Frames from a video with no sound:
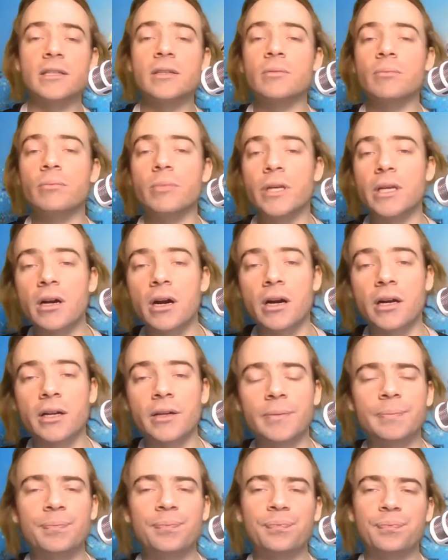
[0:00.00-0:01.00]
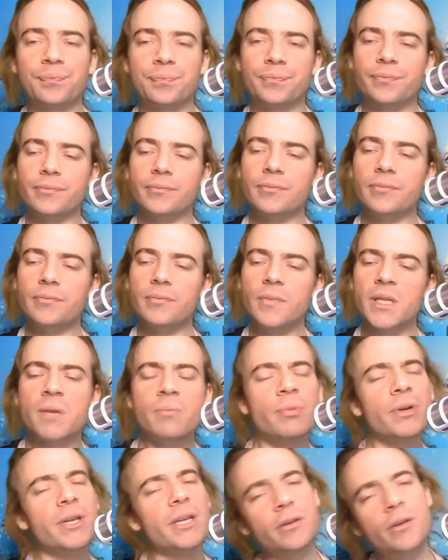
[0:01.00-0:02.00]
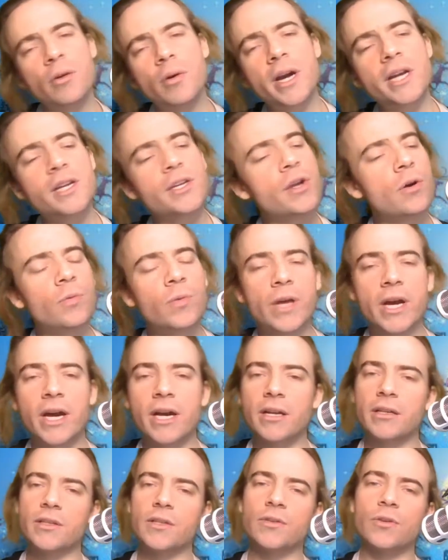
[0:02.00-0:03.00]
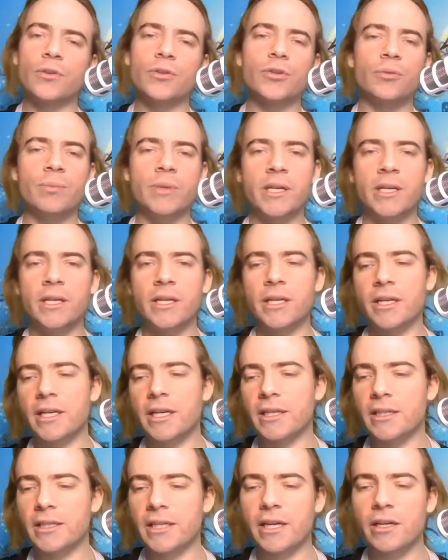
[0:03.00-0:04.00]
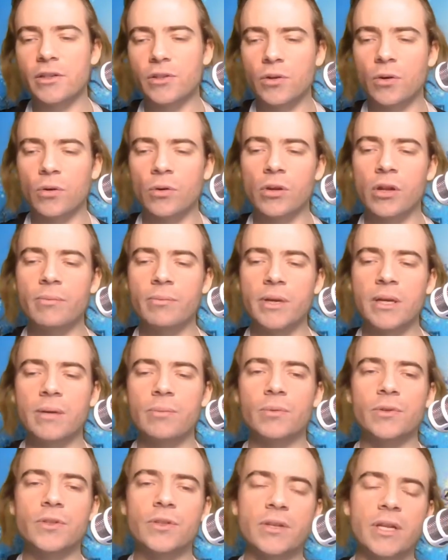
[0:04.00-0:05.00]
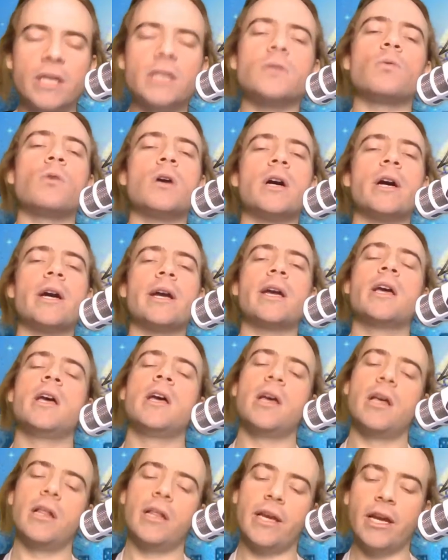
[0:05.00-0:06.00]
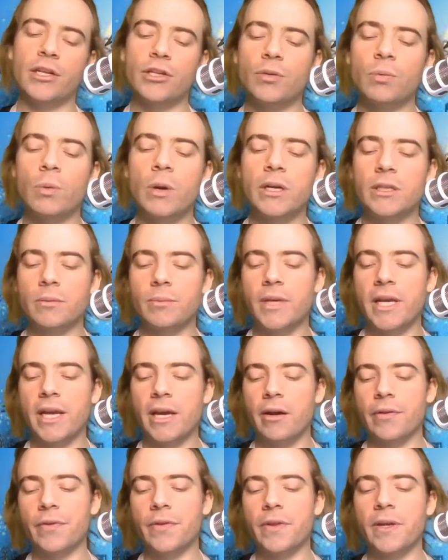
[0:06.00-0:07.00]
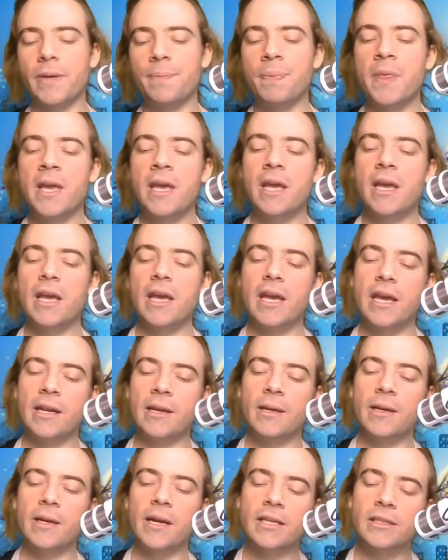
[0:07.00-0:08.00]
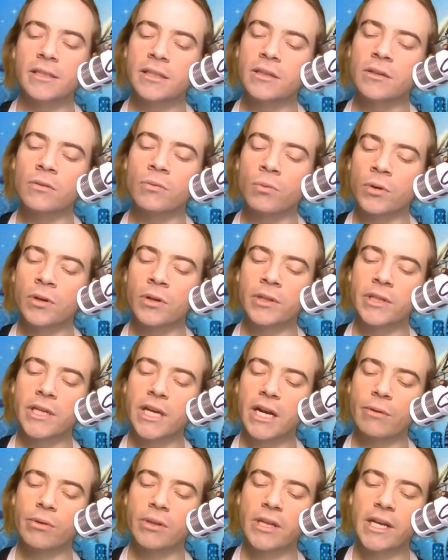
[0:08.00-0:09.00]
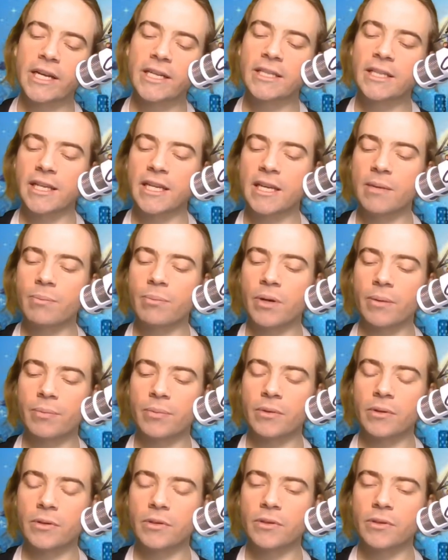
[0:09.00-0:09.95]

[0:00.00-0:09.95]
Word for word: and begun. But you know, I know that social media can take a toll on people, so that's why like I just want it to be healthy. In an ideal world, I would like to keep up the